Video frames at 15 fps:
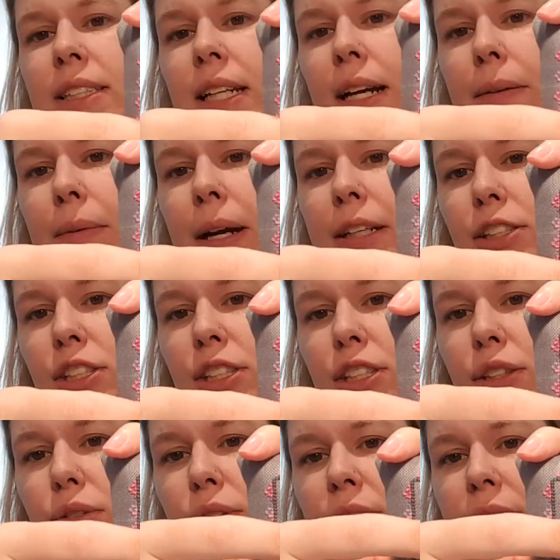time I
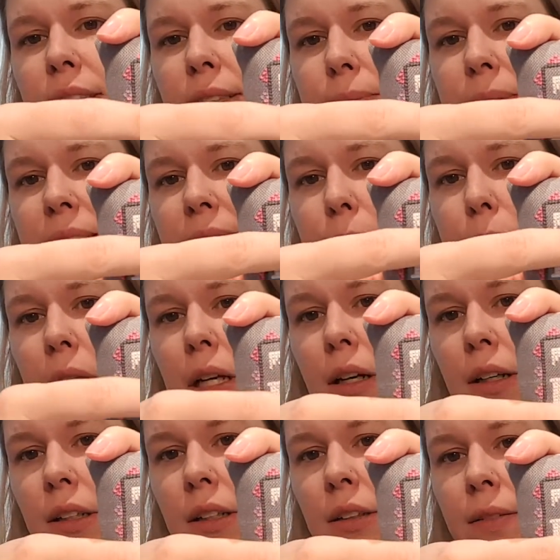just used DMC
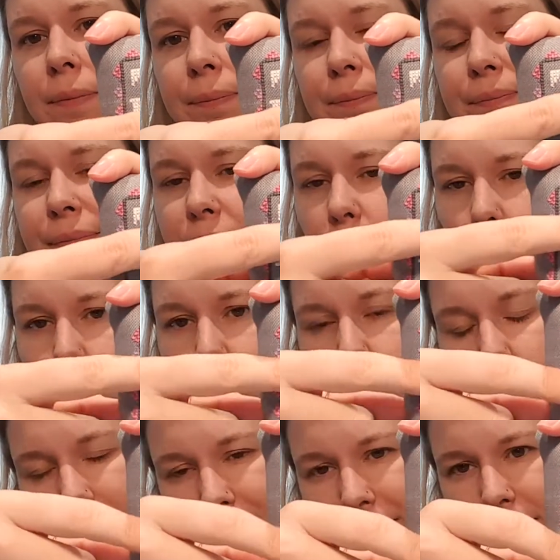Blanc or
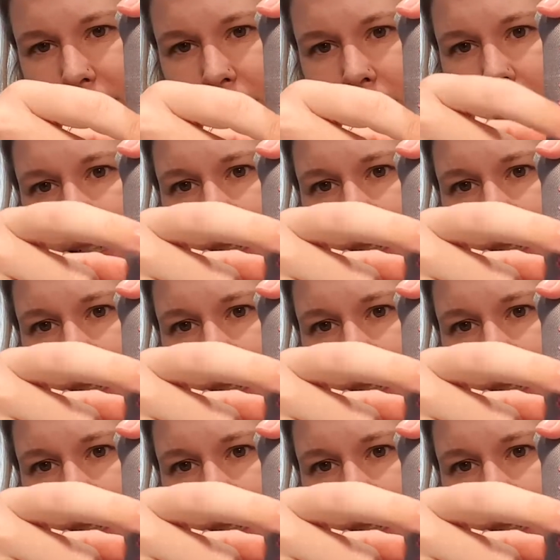white